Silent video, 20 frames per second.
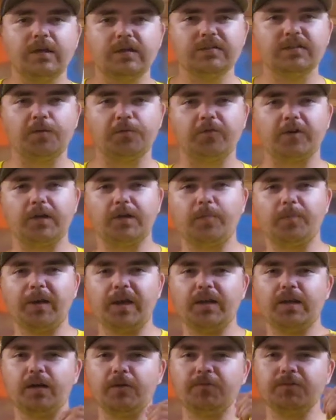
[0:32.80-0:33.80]
So fellow
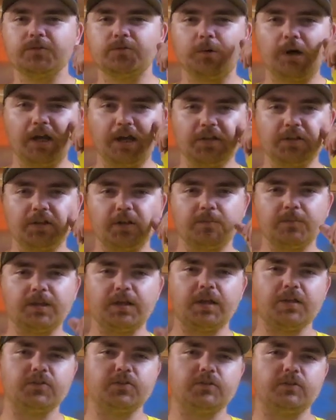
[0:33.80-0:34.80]
paint huffers, Wyatt Derp the
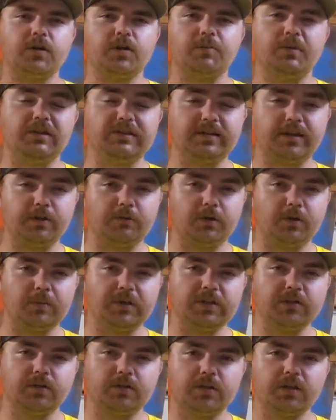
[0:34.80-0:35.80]
Not So Earp, and today we'll
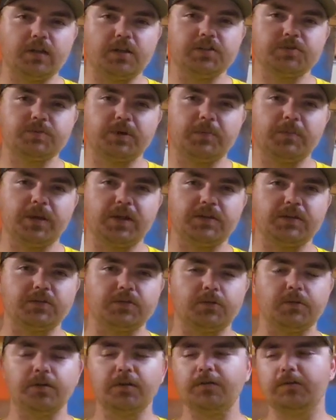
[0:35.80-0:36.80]
be doing another spray paint
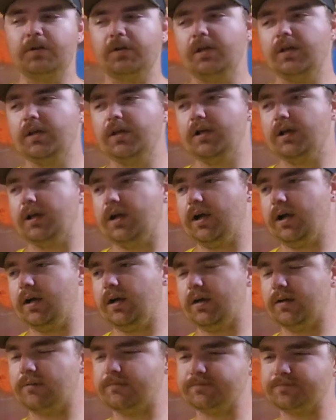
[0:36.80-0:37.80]
tutorial.
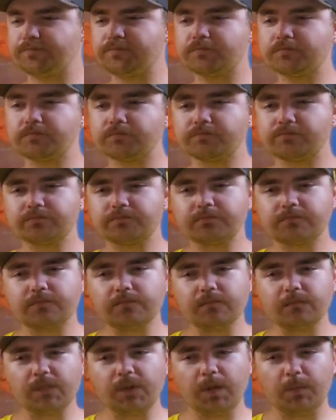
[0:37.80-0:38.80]
Um,
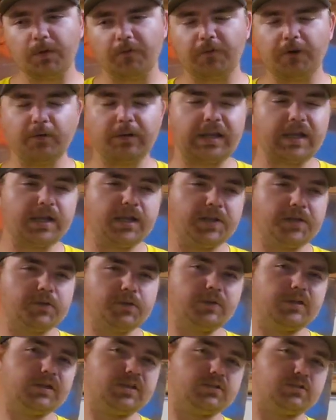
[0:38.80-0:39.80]
before we get
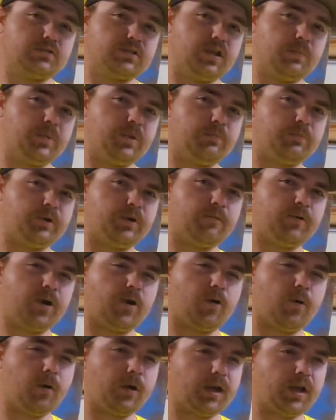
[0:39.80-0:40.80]
into it, this one's going to be
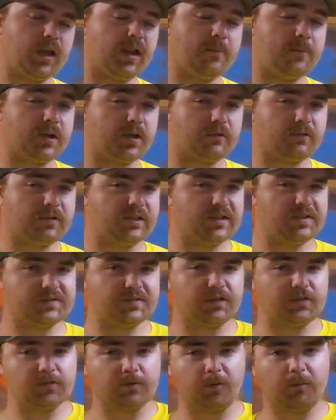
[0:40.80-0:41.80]
pre-recorded, and I'm going to release
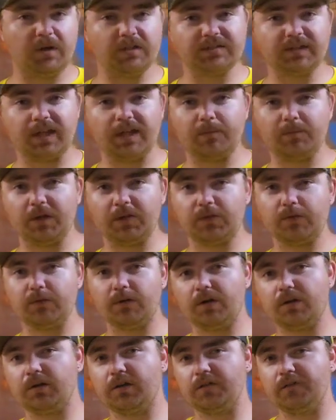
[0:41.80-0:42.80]
this one once I hit my
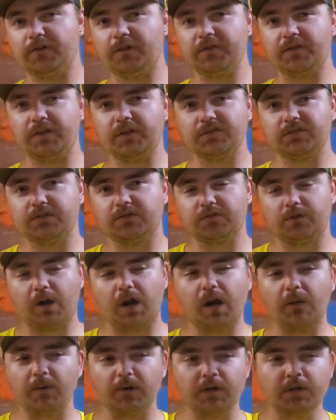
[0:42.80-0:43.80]
250th
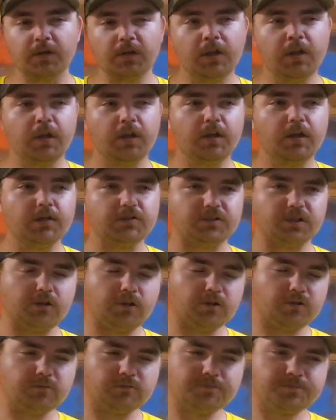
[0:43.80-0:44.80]
subscriber.
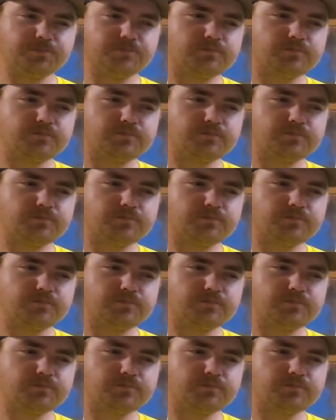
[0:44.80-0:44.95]
So